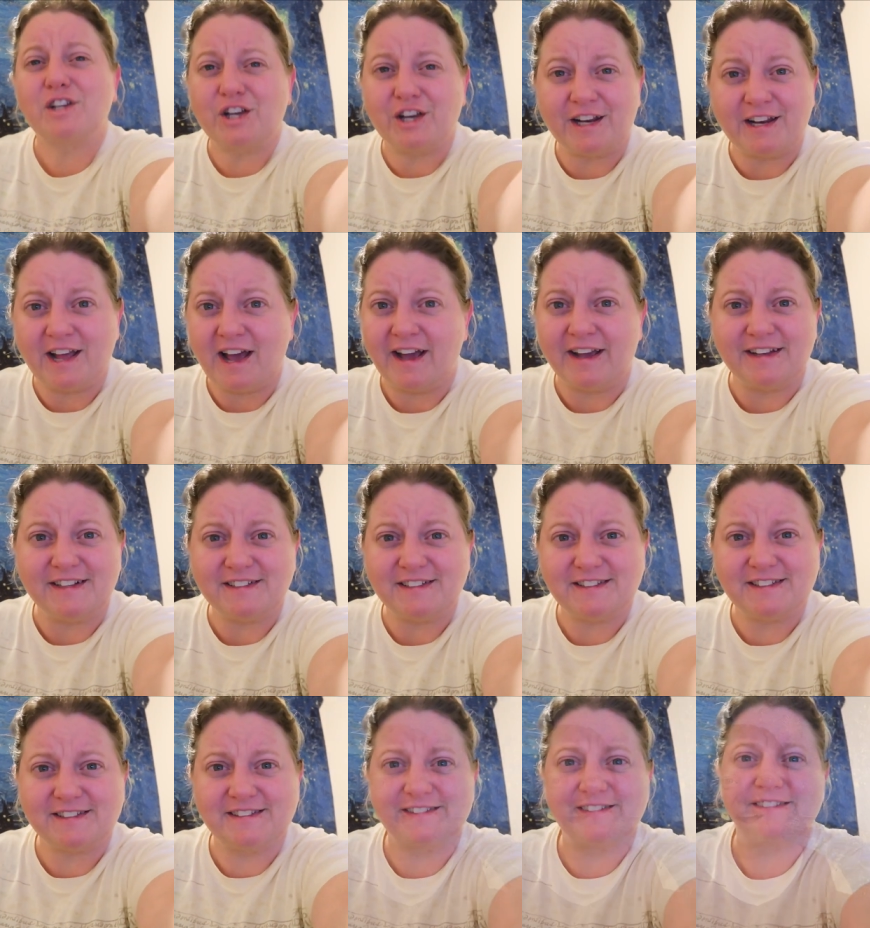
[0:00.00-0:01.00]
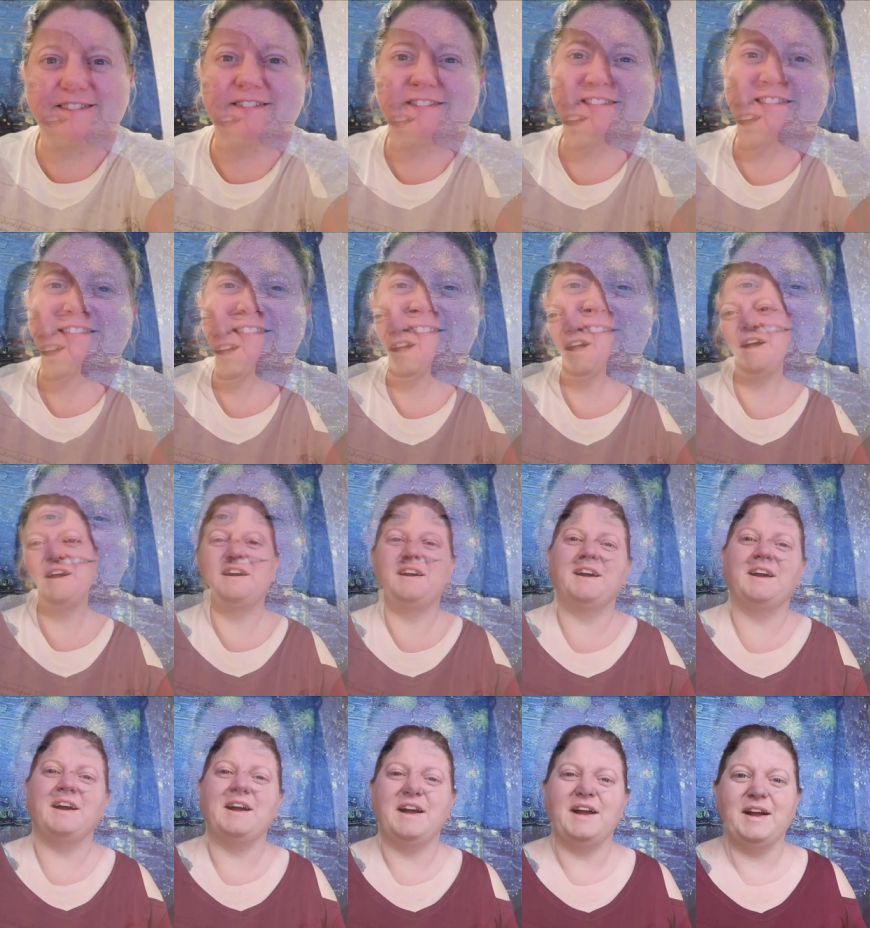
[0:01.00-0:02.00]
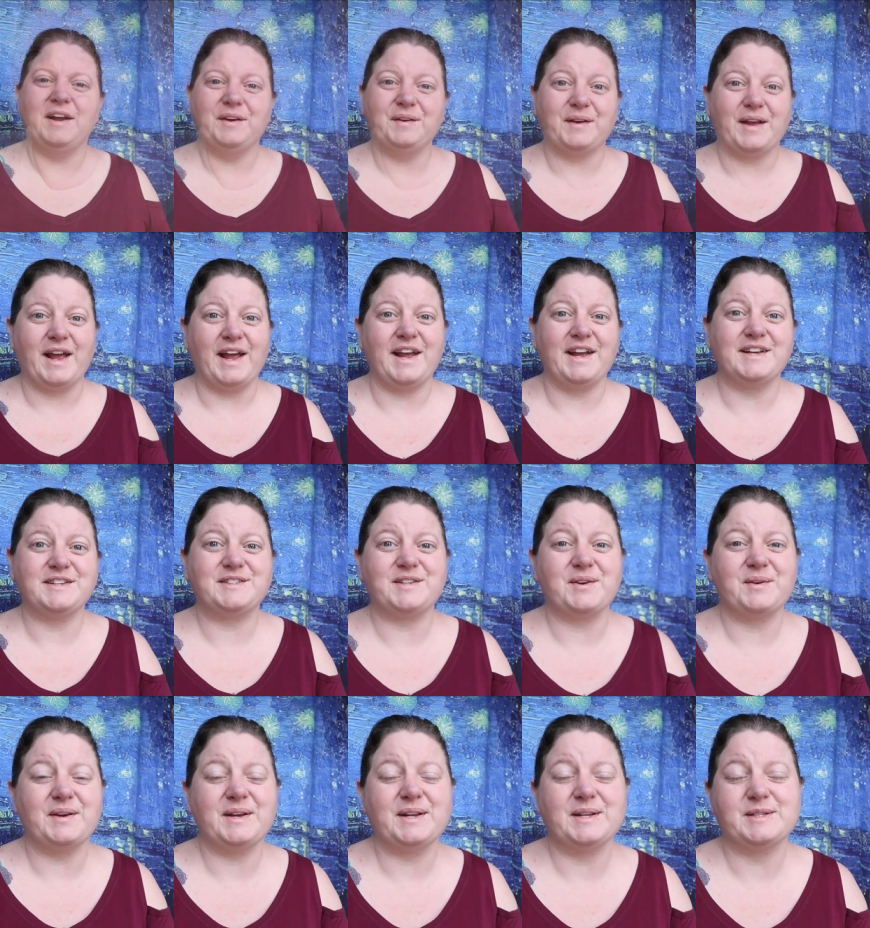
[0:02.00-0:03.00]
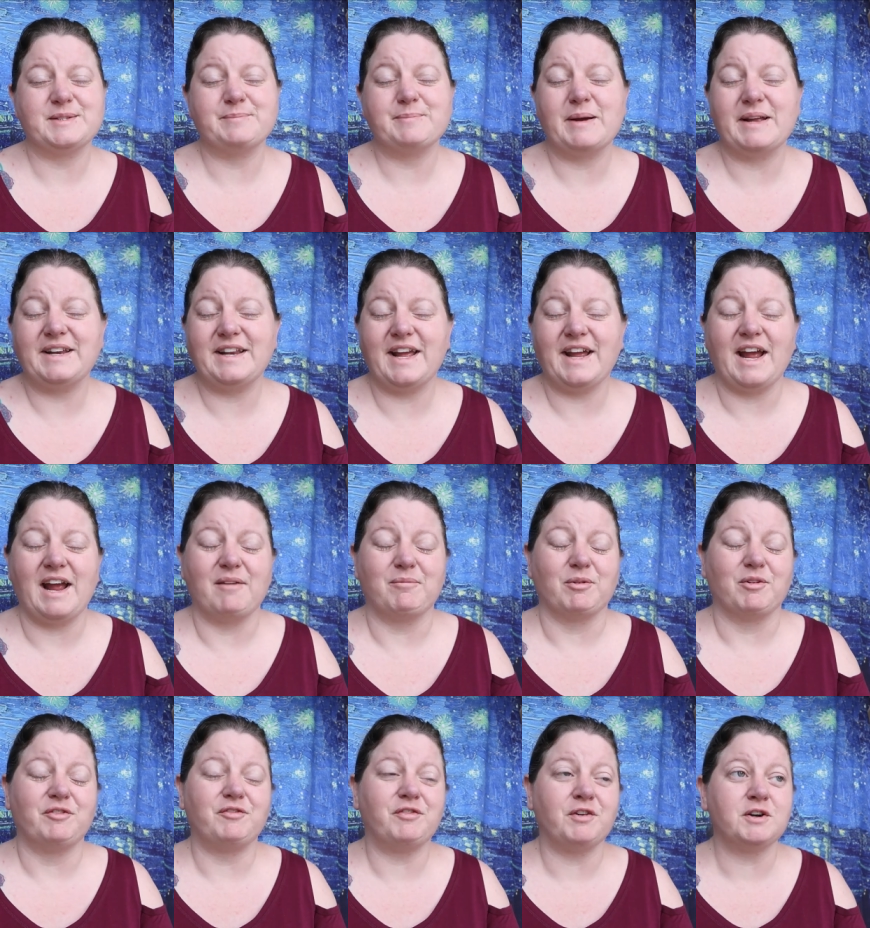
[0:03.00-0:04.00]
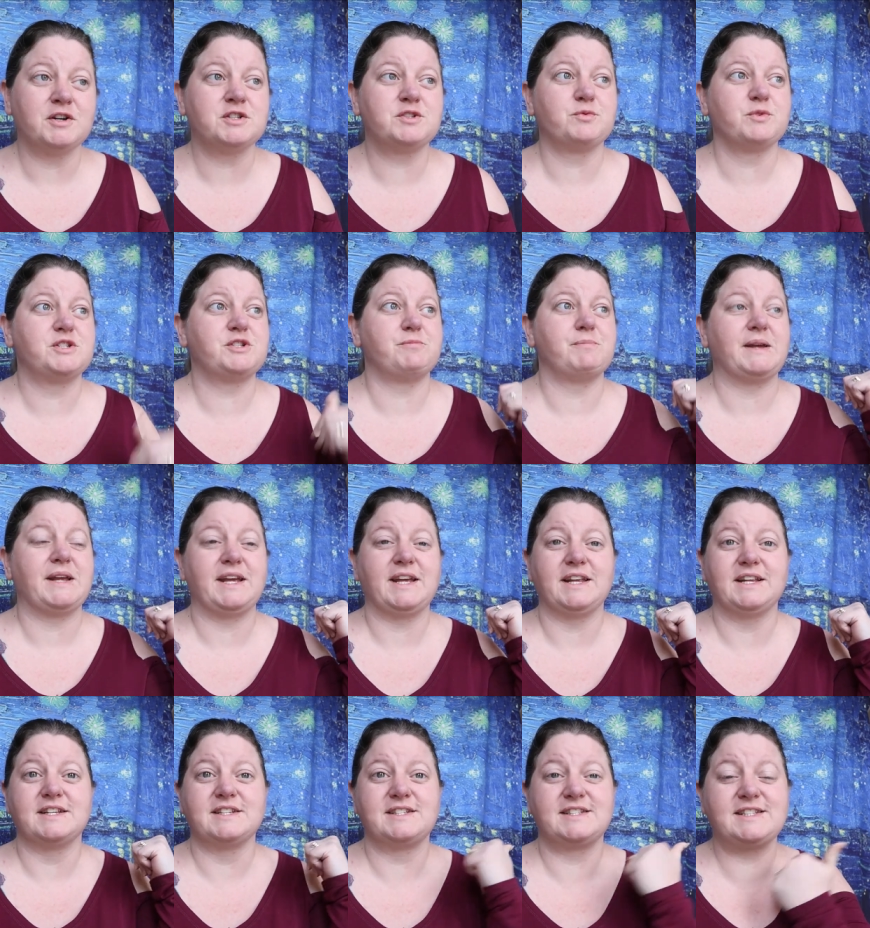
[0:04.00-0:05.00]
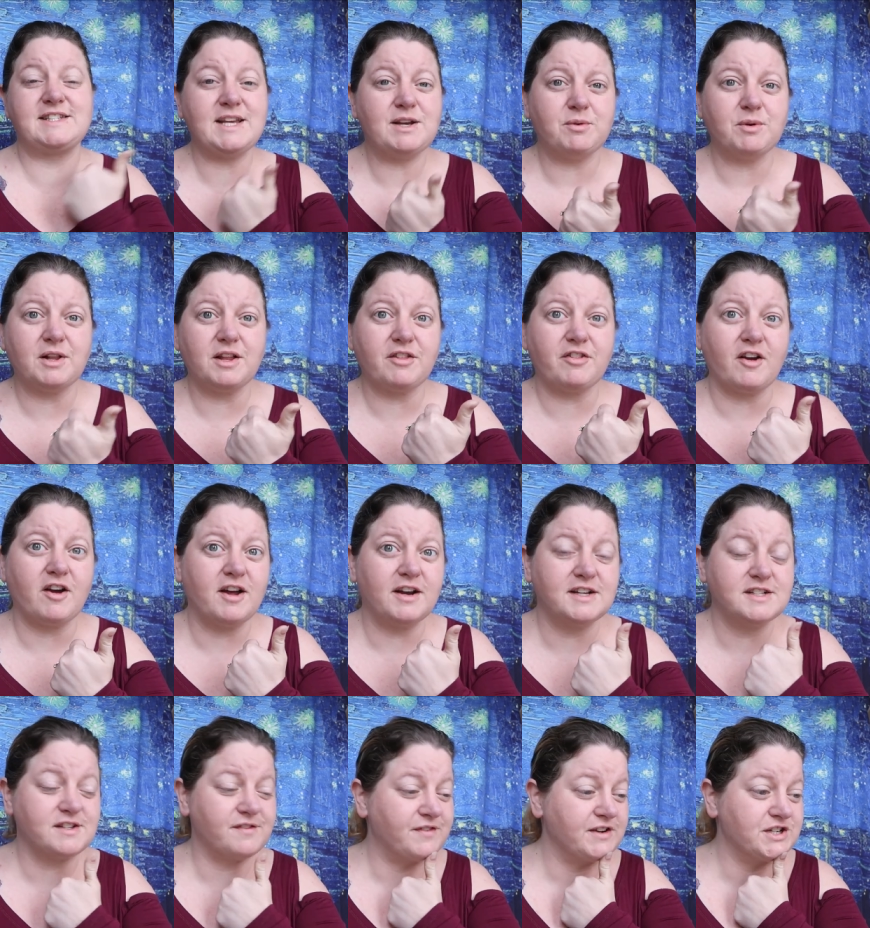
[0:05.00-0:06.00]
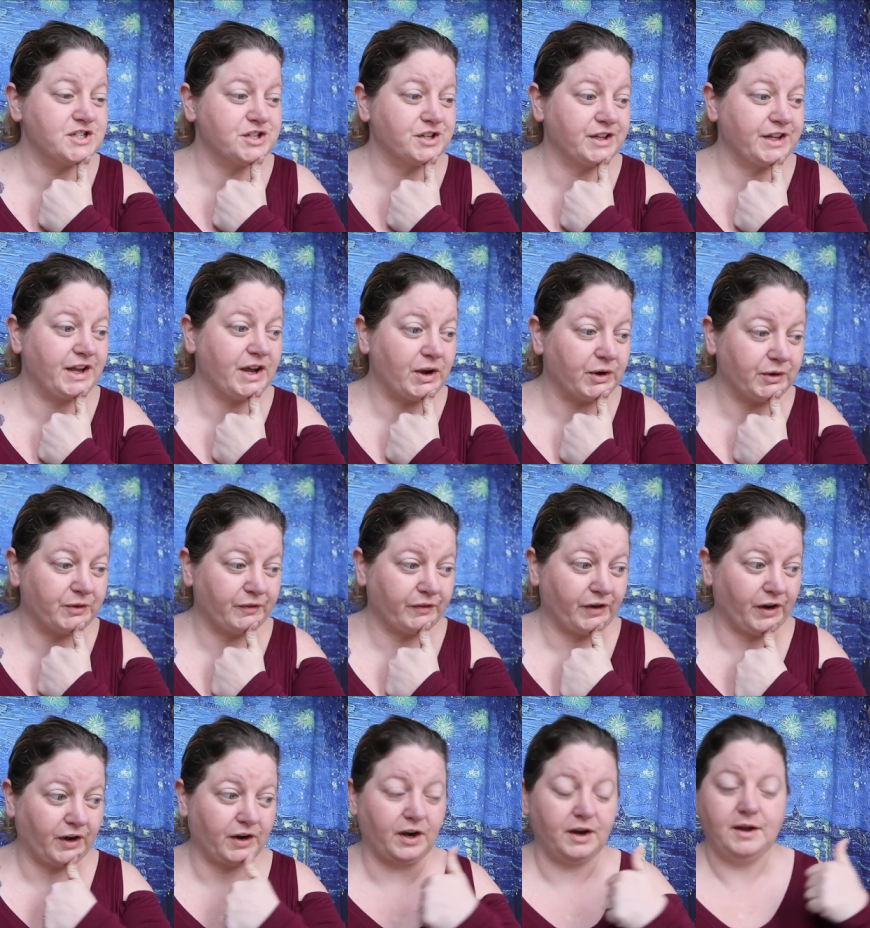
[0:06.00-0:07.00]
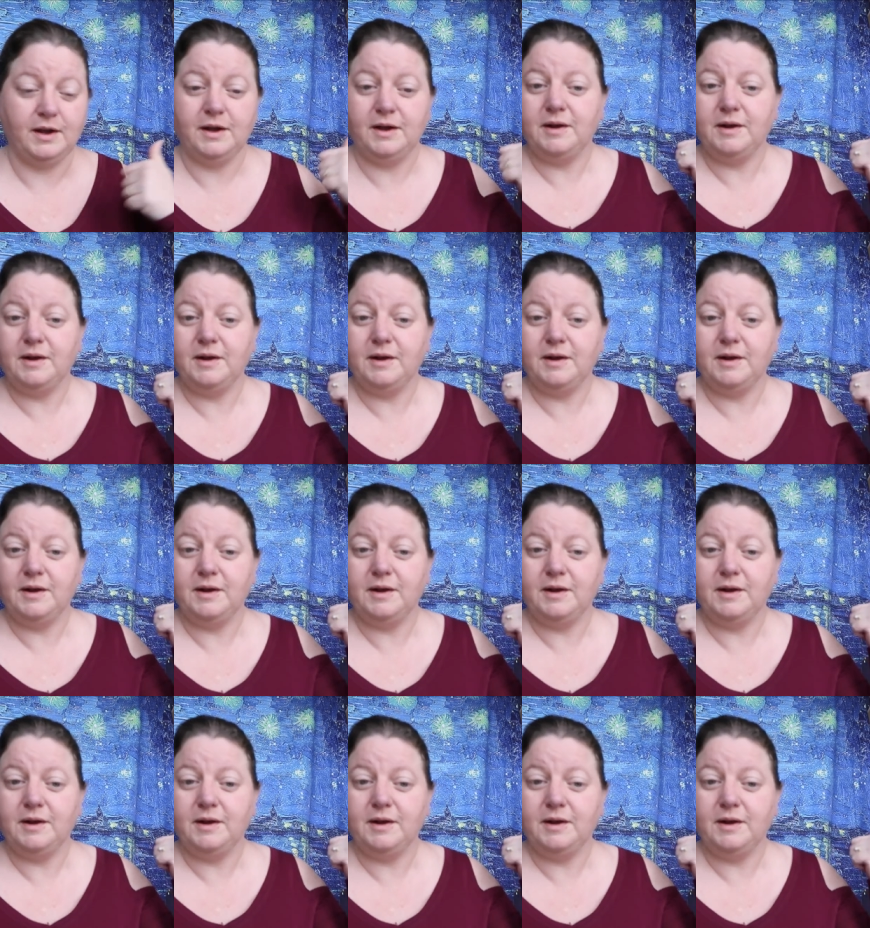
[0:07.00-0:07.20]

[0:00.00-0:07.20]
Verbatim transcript: Good night. Okay, so it is Monday, April 1st, which means sequelathon is officially over